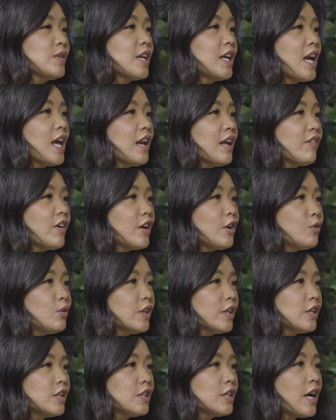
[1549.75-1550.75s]
Then he was like, and I've got
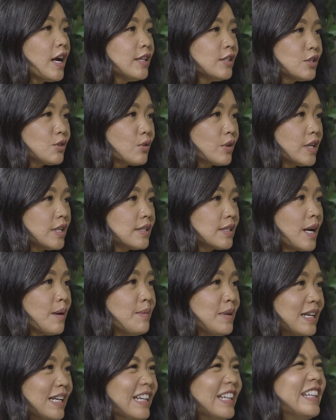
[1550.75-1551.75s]
a really good kind story.
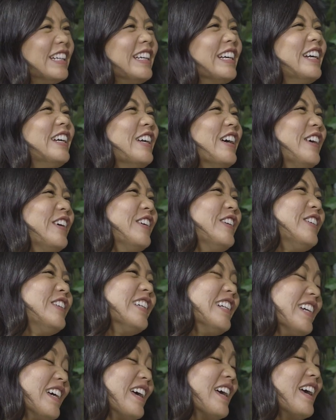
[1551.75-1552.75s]
Come in,
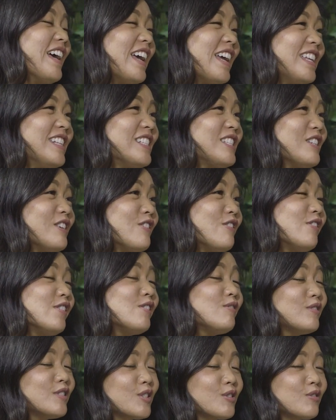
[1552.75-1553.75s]
And
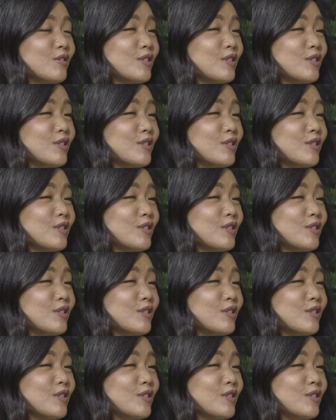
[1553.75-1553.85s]
so it